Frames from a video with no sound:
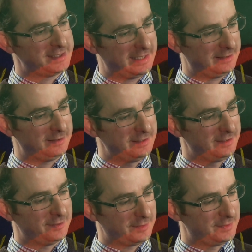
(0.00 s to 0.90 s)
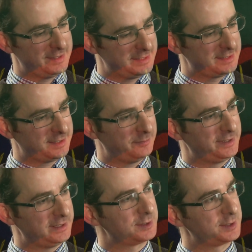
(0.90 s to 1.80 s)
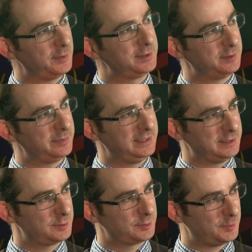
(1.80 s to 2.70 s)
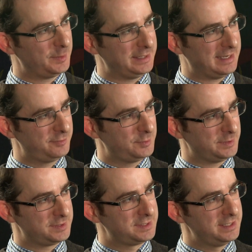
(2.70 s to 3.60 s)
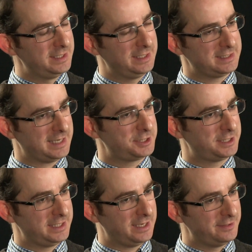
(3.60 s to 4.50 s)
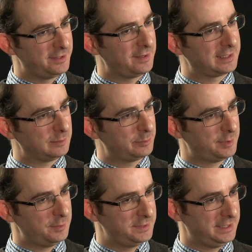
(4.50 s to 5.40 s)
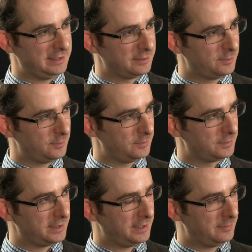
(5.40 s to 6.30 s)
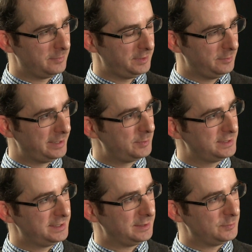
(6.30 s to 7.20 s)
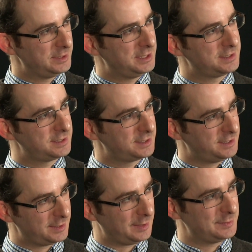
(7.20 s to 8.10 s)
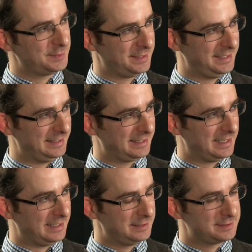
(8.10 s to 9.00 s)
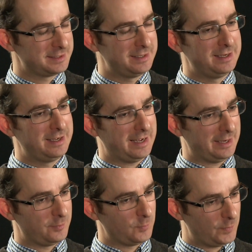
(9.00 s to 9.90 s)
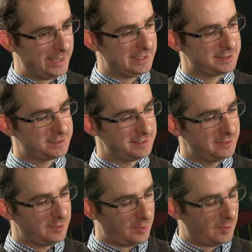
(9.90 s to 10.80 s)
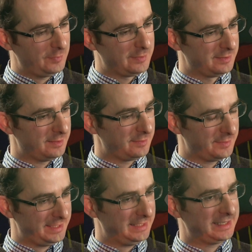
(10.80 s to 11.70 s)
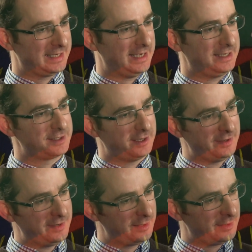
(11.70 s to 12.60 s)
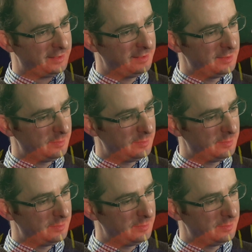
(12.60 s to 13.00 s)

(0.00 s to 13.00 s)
cell that this is something that's going to be destroyed afterwards. It's actually another little protein called ubiquitin, which is stuck onto the helicase. And when it's on the helicase, another